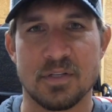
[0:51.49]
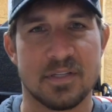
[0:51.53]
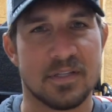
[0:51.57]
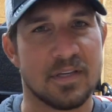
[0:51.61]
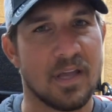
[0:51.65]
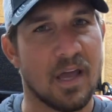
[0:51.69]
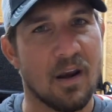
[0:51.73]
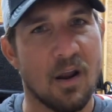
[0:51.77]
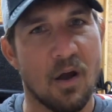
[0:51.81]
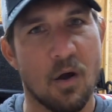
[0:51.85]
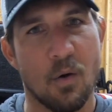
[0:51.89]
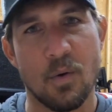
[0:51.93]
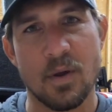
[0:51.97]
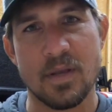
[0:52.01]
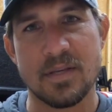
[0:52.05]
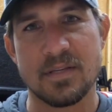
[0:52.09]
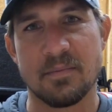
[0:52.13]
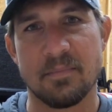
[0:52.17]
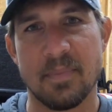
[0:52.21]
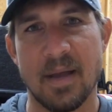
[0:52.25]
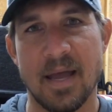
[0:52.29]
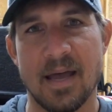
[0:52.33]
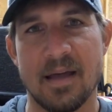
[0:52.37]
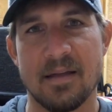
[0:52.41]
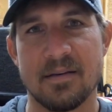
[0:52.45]
It's not always
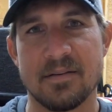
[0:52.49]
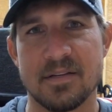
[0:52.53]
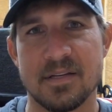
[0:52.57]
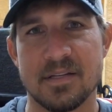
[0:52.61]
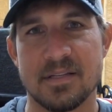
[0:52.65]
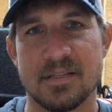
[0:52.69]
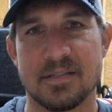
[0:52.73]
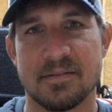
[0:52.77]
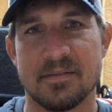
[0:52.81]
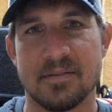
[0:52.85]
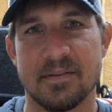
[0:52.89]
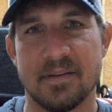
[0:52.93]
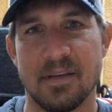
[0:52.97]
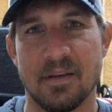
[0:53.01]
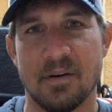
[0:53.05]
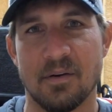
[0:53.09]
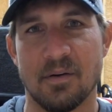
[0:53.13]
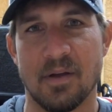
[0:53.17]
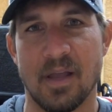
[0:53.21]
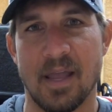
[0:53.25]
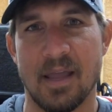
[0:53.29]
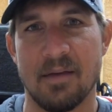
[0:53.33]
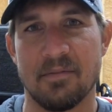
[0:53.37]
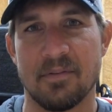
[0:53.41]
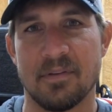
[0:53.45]
about just
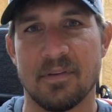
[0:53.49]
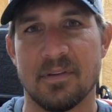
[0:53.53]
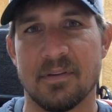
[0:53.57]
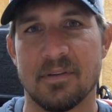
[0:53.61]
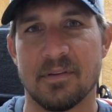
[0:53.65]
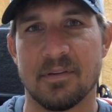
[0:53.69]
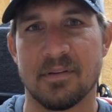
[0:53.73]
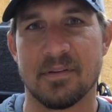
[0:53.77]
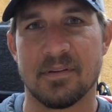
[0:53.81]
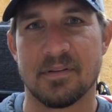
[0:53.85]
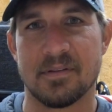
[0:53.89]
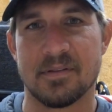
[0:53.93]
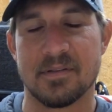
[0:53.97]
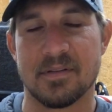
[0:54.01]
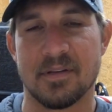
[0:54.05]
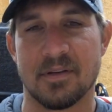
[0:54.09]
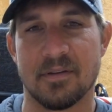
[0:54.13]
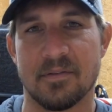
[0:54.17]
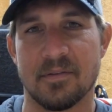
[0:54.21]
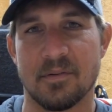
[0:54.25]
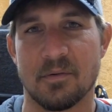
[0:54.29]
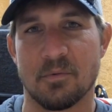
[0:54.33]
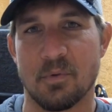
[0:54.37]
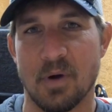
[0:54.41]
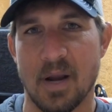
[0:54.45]
having
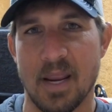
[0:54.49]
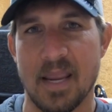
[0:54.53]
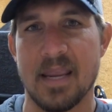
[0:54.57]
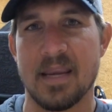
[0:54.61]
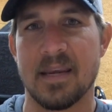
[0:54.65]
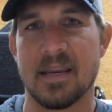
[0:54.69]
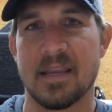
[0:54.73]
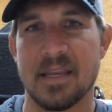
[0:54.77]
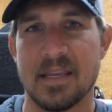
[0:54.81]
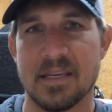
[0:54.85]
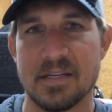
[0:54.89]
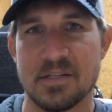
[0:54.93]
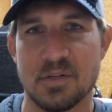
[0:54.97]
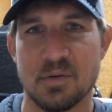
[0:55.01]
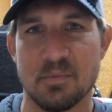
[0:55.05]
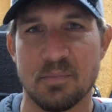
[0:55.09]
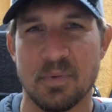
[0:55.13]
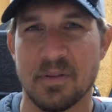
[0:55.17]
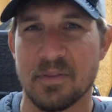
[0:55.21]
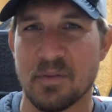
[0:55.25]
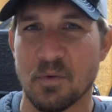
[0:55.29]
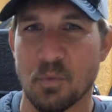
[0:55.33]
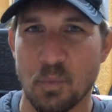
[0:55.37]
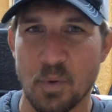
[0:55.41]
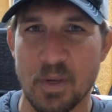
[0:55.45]
the rain against you,
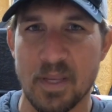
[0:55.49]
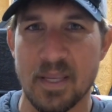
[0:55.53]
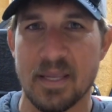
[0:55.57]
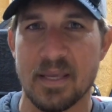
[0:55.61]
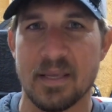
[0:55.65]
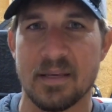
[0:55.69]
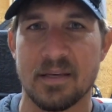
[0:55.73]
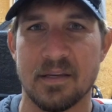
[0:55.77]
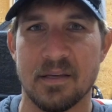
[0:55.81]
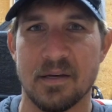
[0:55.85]
but the wind.